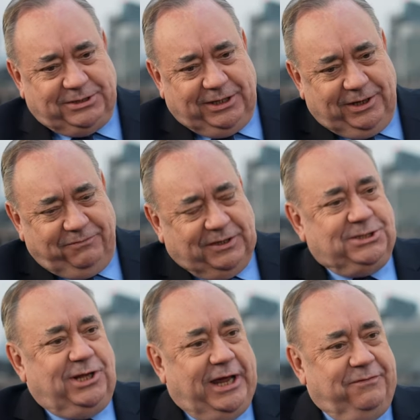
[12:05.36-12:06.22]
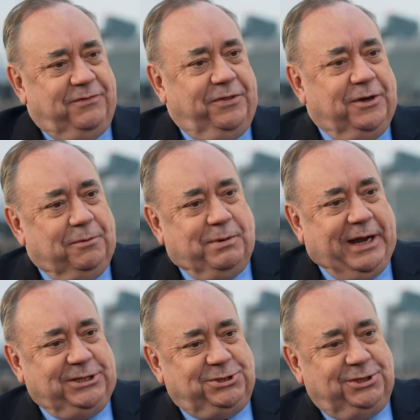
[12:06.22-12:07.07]
he had lived his life under
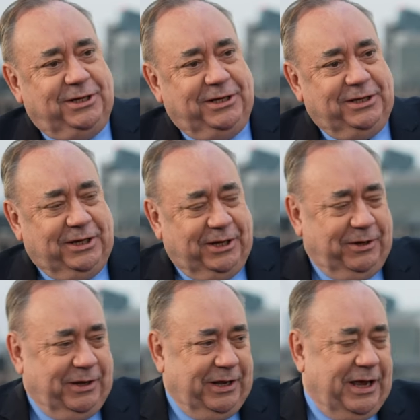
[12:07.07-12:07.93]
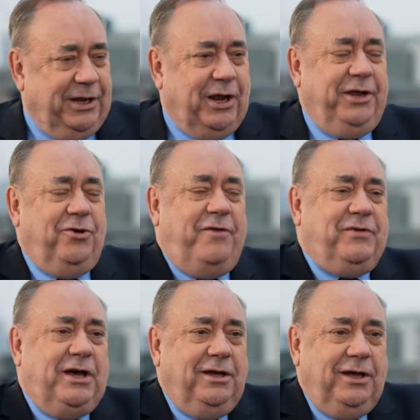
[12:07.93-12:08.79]
oppression, and he, he, yeah. he, he you have
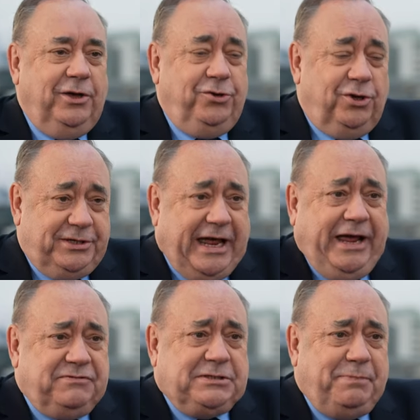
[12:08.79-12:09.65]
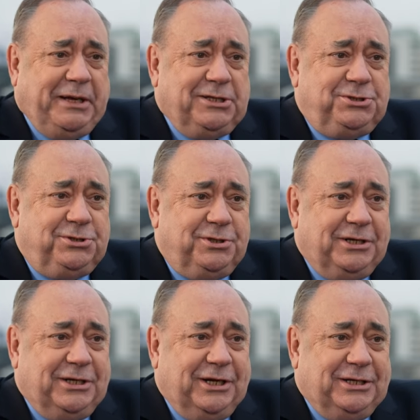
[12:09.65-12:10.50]
a your death speech.
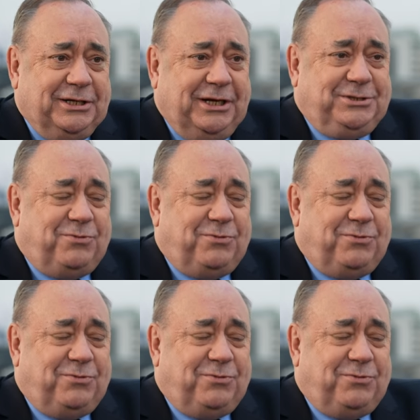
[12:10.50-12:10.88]
Uh, yeah. It's